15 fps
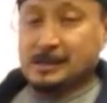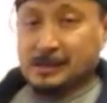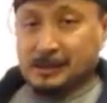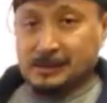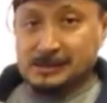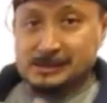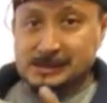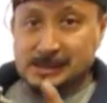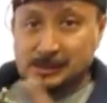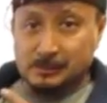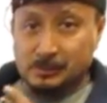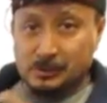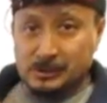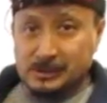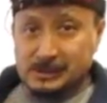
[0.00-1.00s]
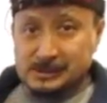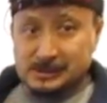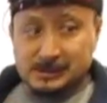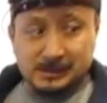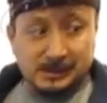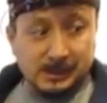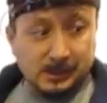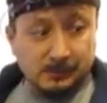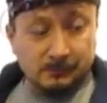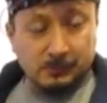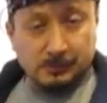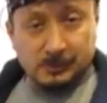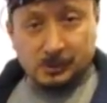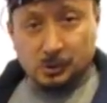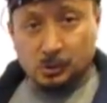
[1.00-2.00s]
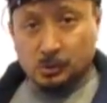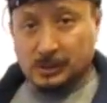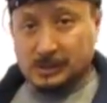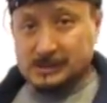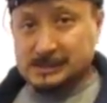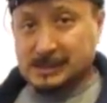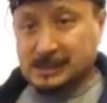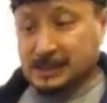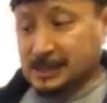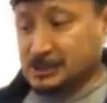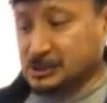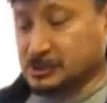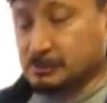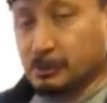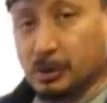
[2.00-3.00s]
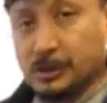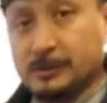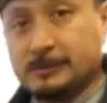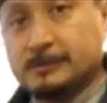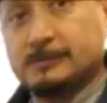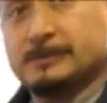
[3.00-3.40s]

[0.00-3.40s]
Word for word: Now this input is going to come from the new antenna I just bought.